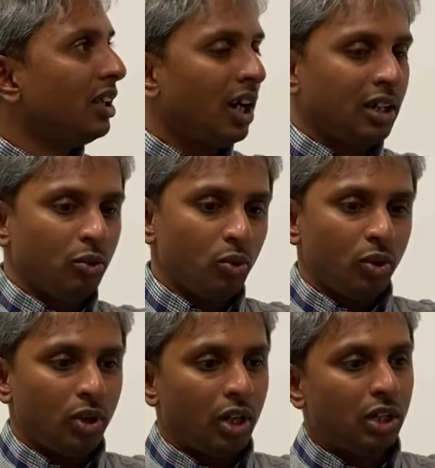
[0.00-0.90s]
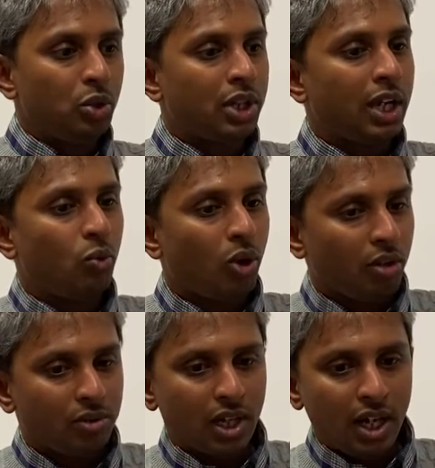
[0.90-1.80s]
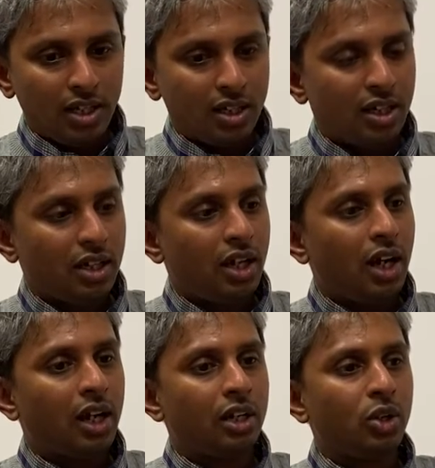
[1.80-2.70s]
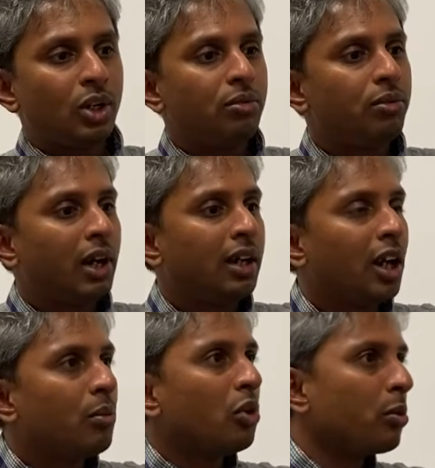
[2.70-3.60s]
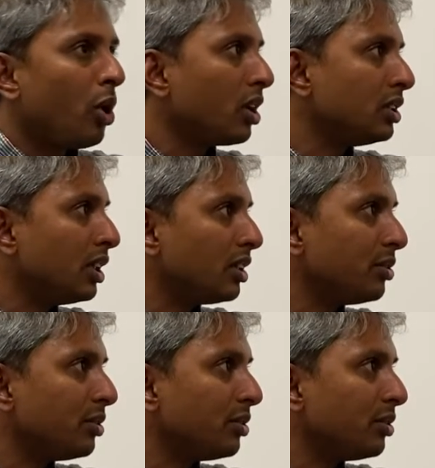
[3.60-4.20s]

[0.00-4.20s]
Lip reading: And you take one of that, and you can find a number of products in it.